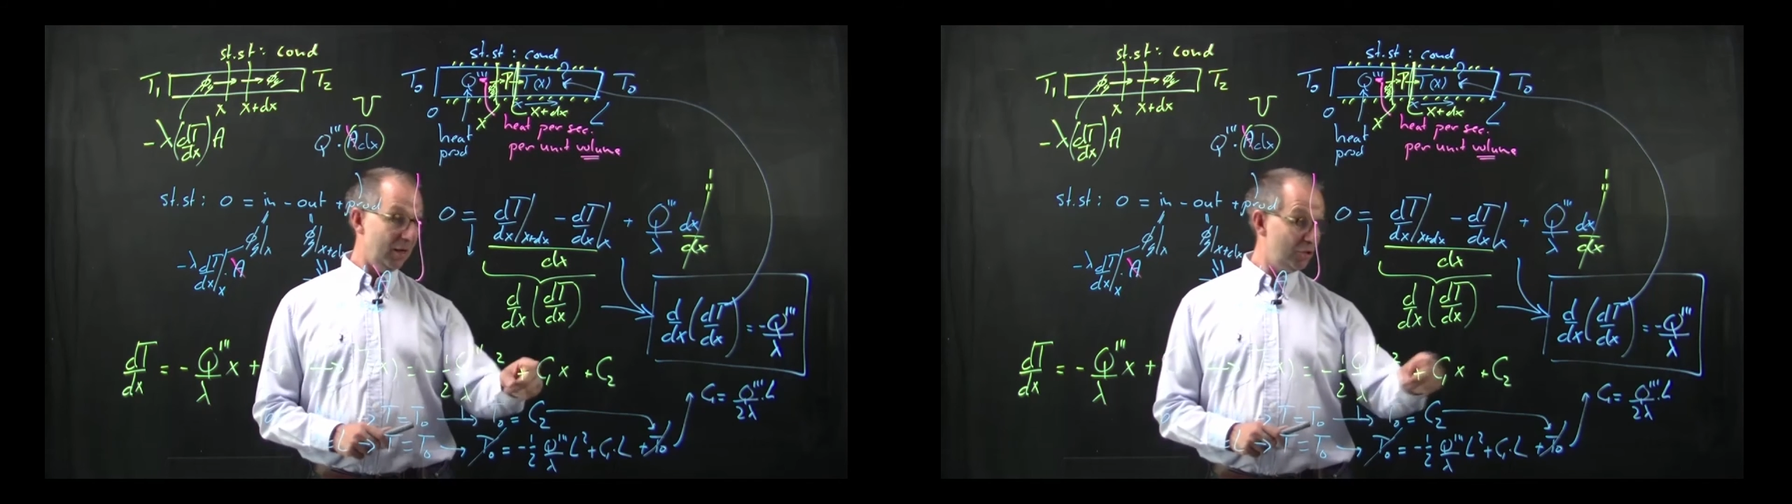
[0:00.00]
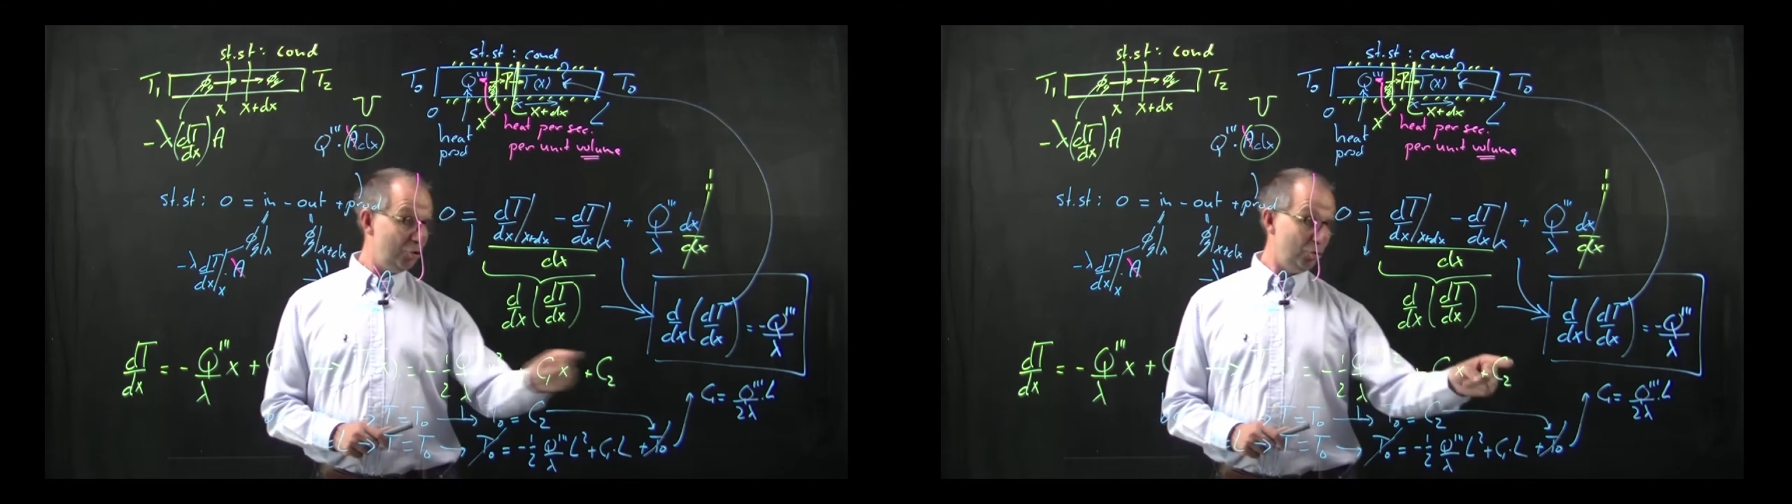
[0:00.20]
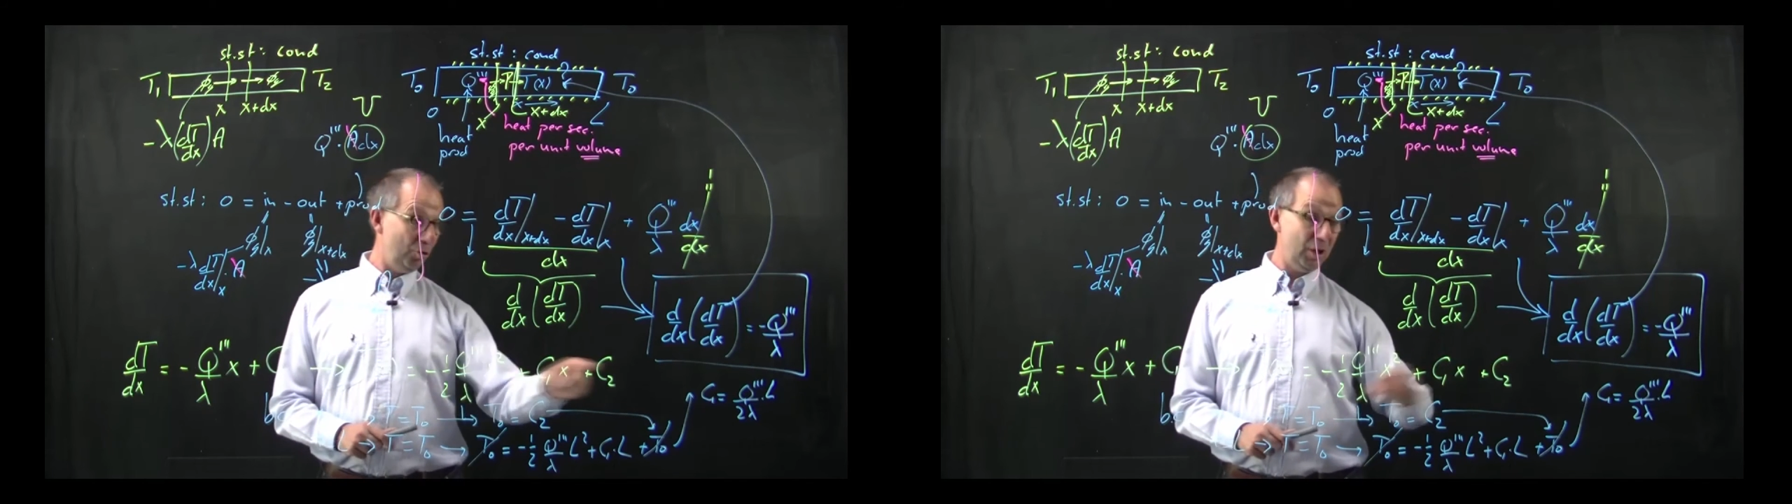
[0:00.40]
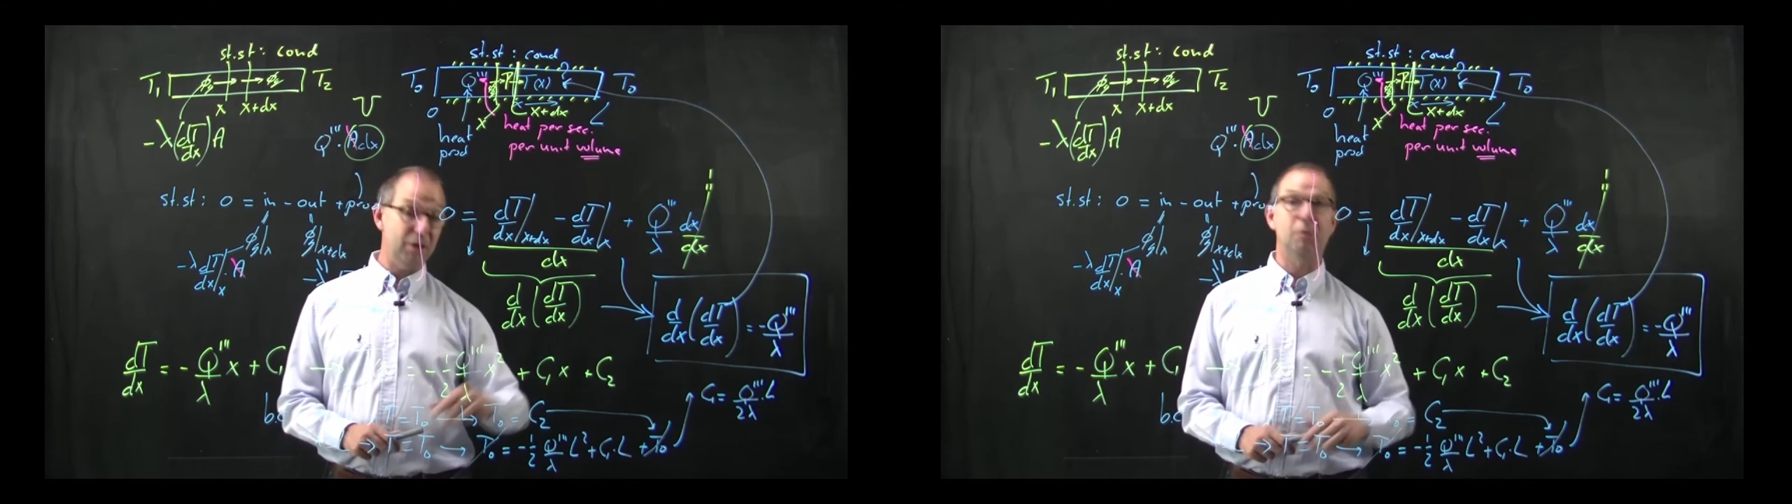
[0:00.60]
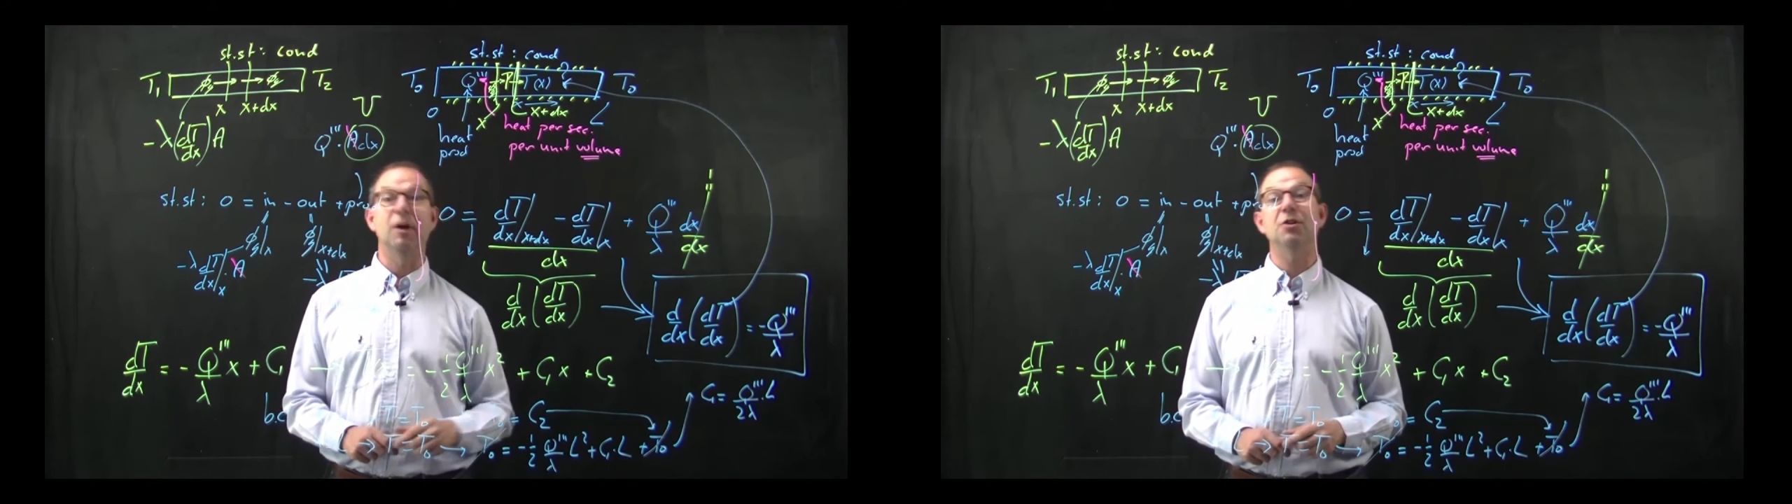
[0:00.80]
It's due to the
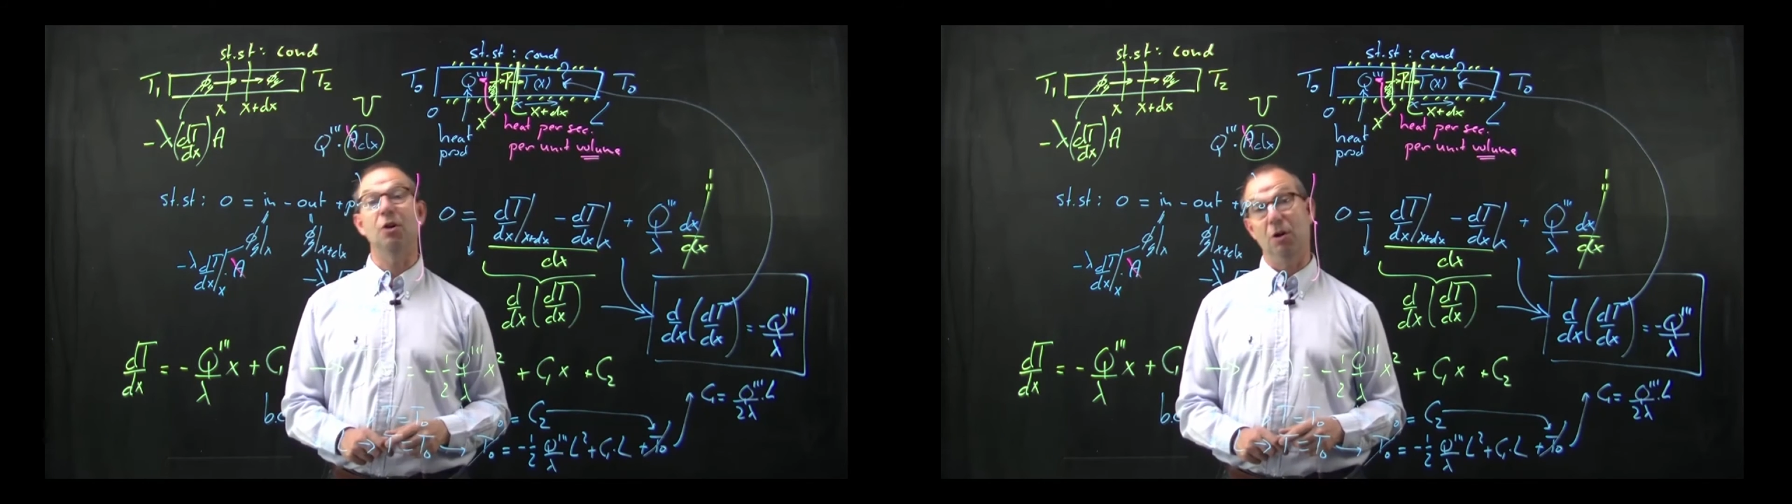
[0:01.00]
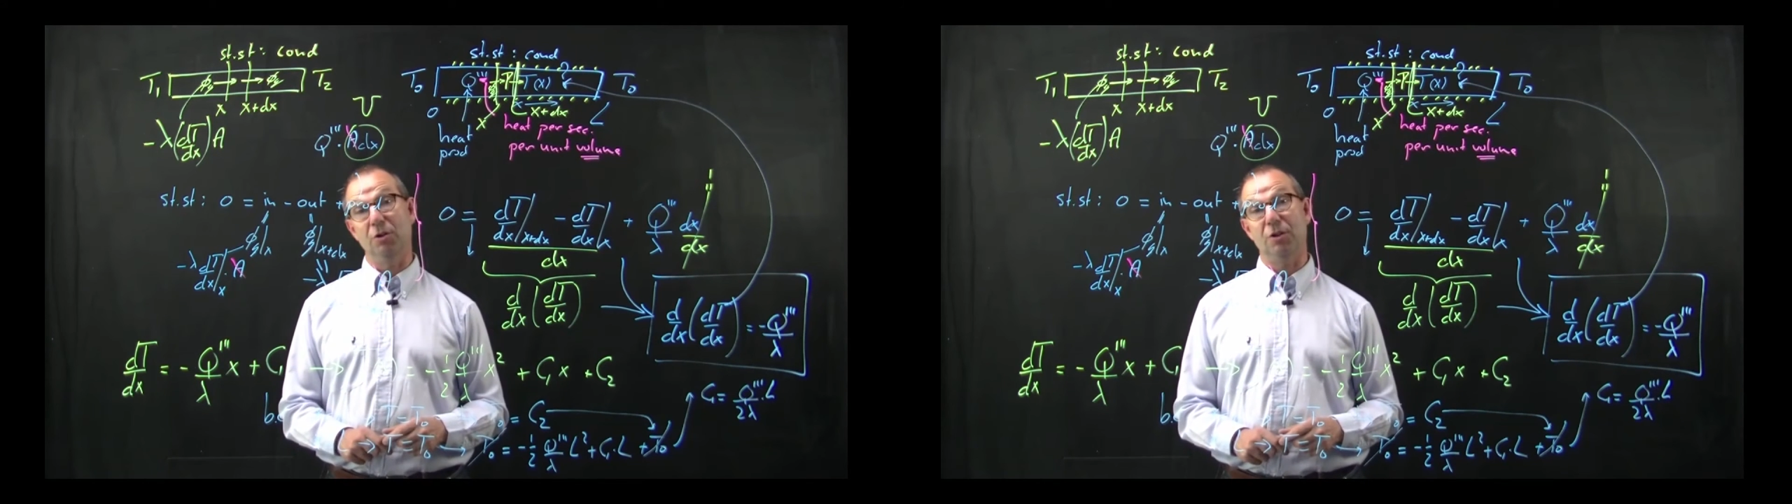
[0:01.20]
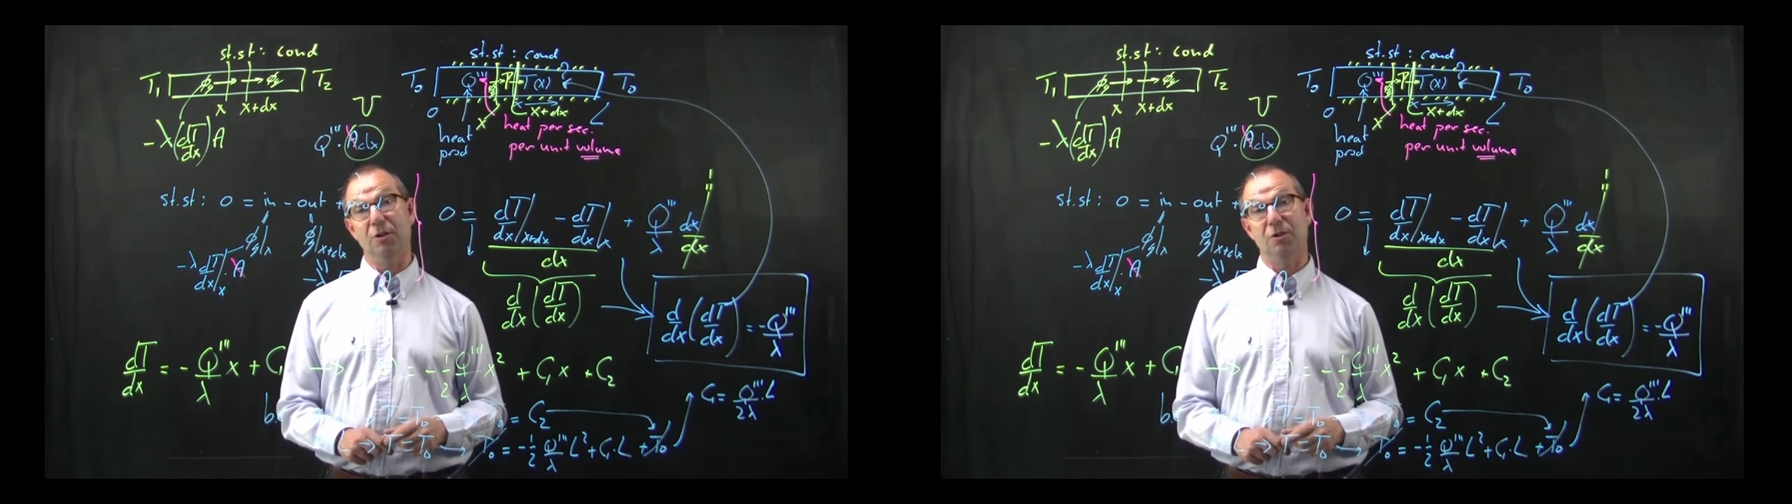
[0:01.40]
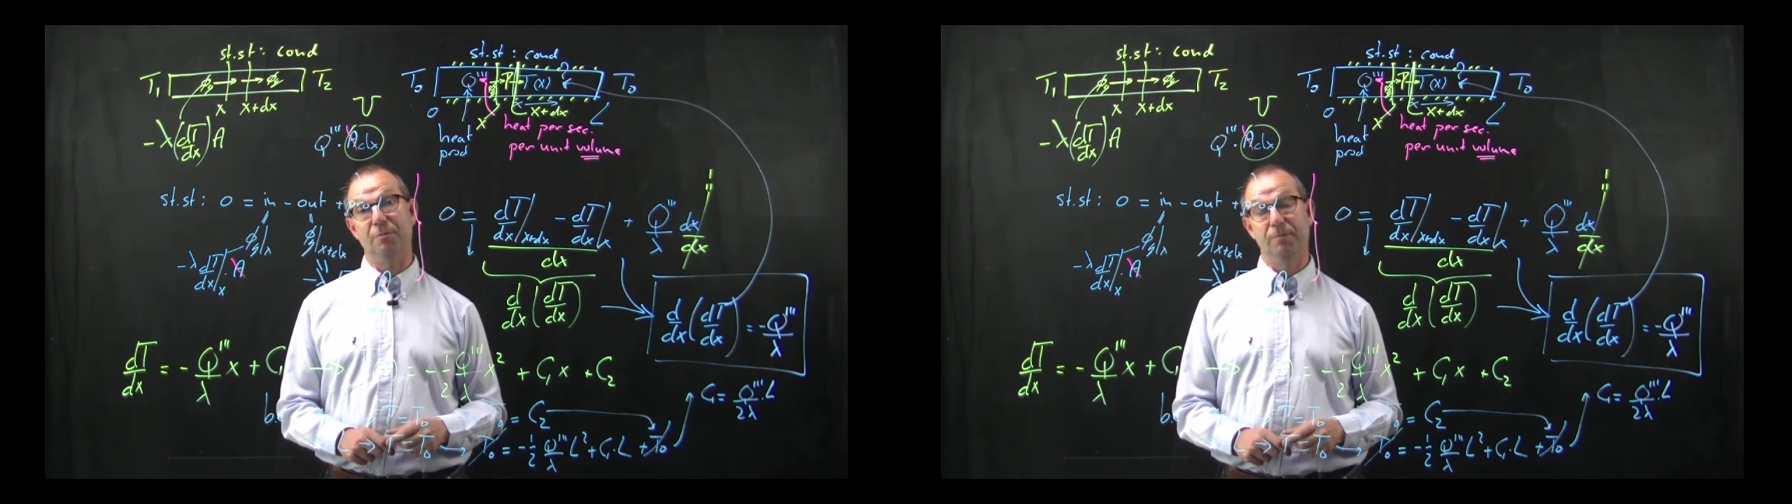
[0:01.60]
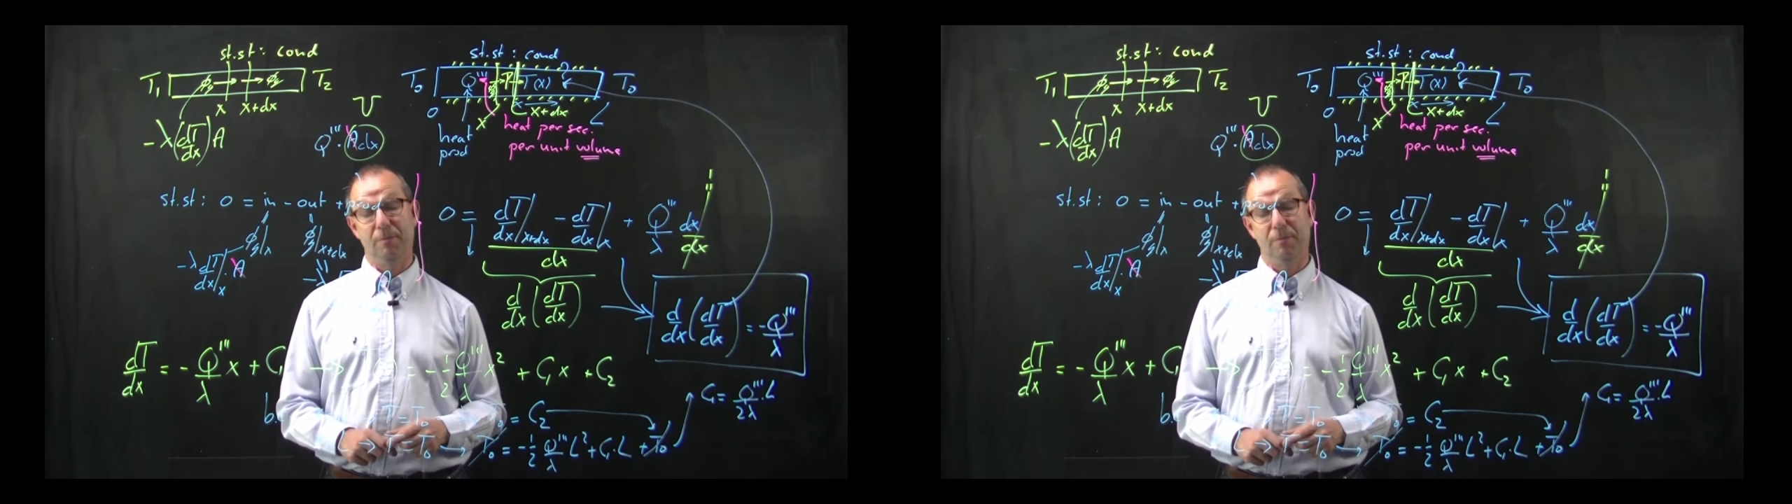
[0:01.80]
integration constants.